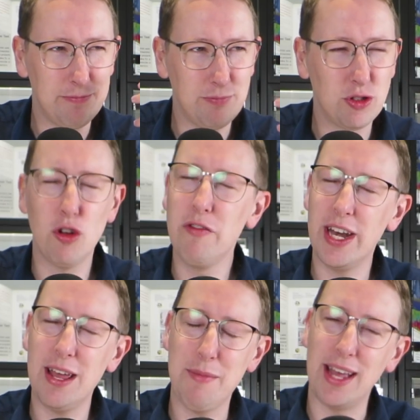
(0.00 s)

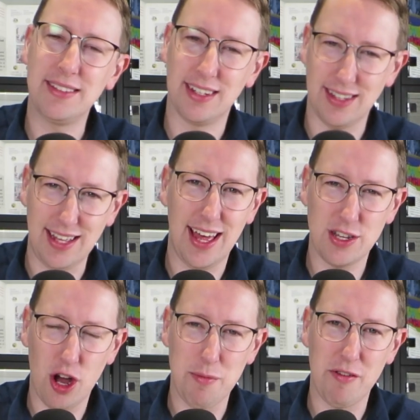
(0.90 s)
souvenir, basically, that
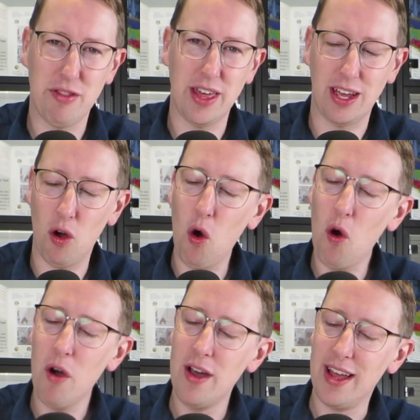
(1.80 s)
type of thing.
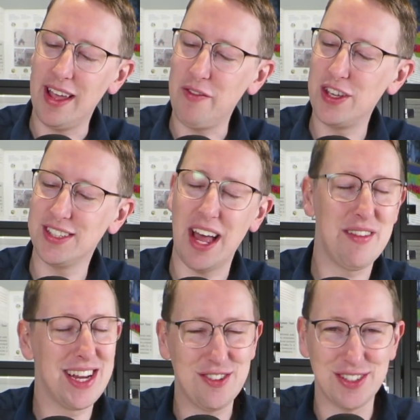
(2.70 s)
Or if you just have
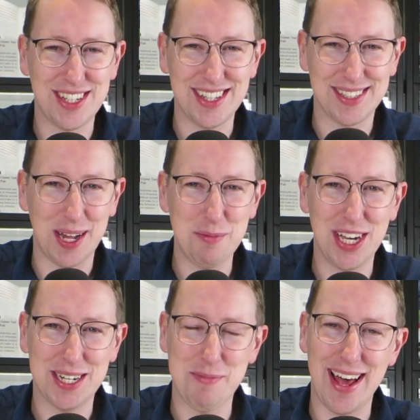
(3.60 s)
an interest in the
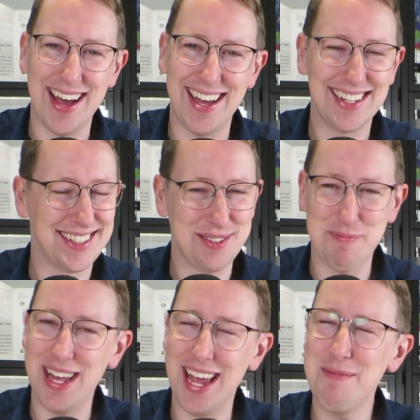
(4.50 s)
subject matter,
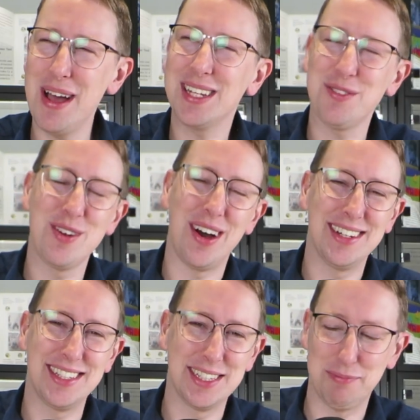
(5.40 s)
it makes for a
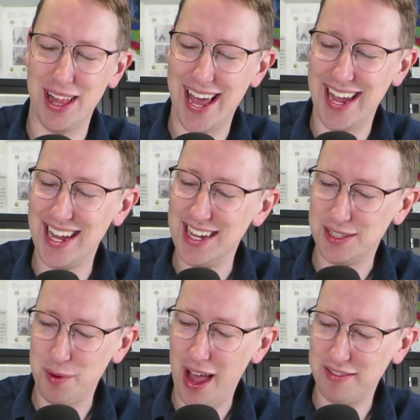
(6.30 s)
nice display.
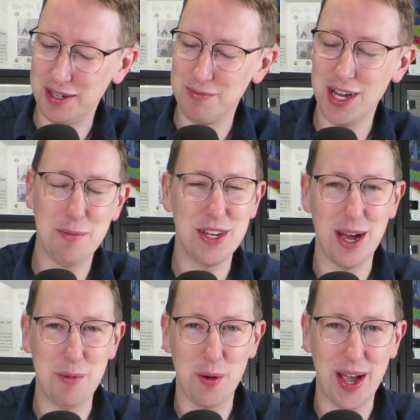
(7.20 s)
So we have some
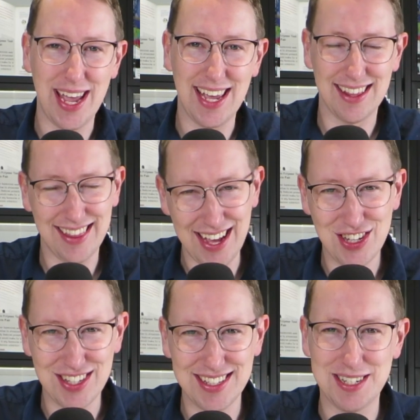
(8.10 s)
WWE
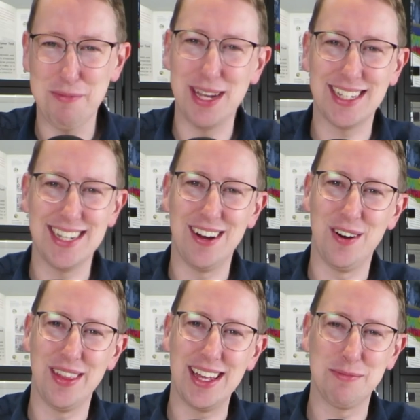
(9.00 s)
legends depicted
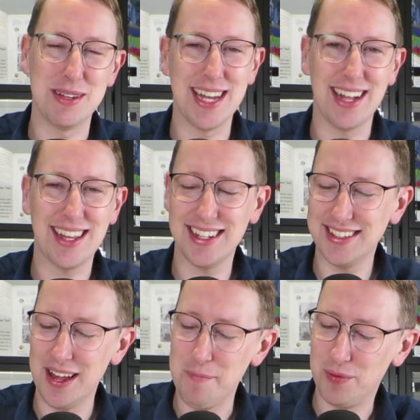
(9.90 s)
on these
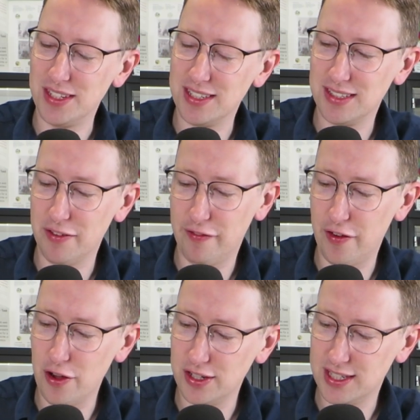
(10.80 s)
medallions. This is the
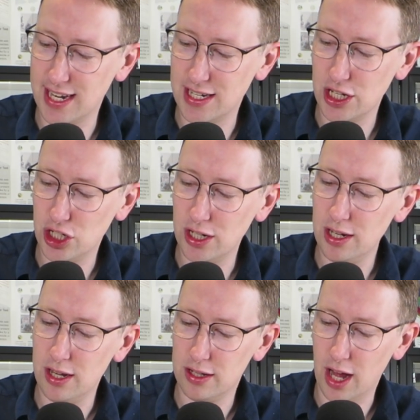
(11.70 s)
first
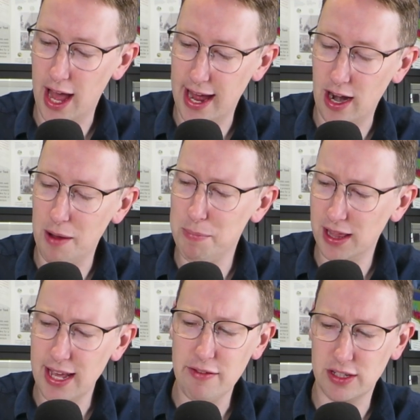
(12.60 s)
edition, and I
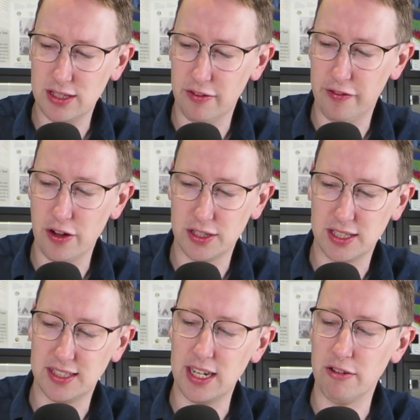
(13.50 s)
believe it's the first
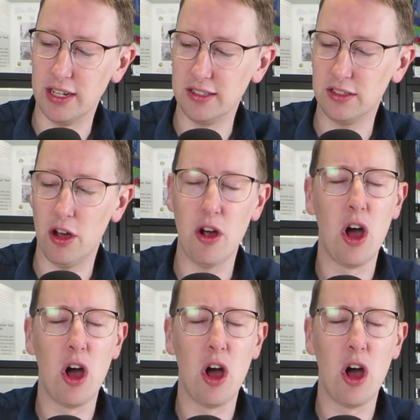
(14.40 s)
series, so